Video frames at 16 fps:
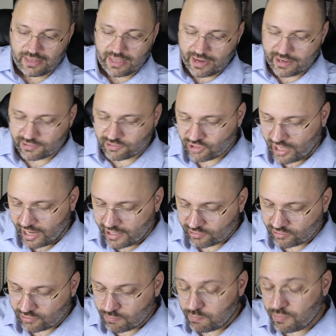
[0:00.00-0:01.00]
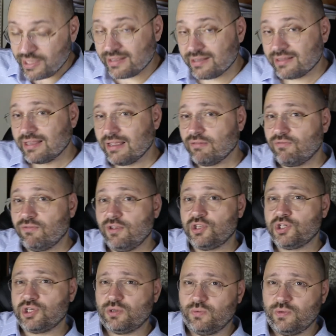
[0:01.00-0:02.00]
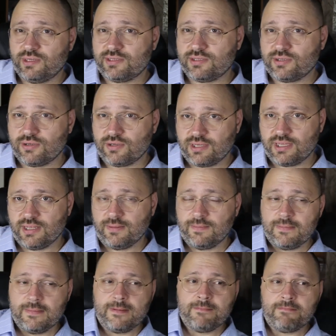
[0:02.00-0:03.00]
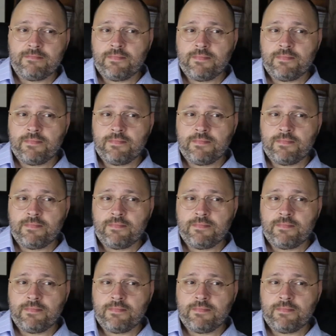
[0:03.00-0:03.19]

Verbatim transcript: They are trying to build a feature with Turkey